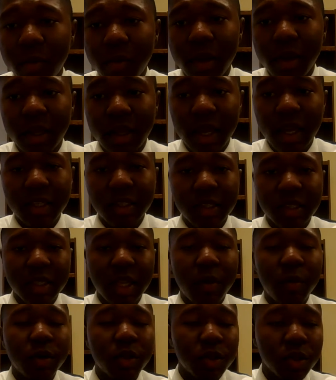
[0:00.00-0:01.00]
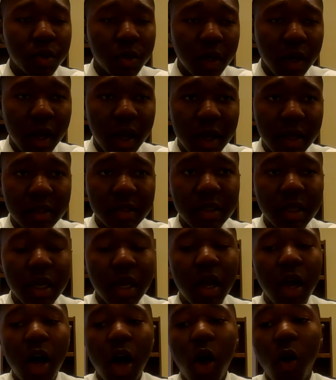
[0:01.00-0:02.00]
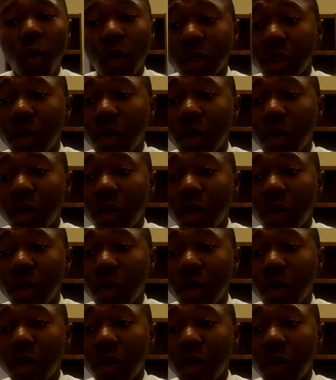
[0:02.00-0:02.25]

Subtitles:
medications that were utilized were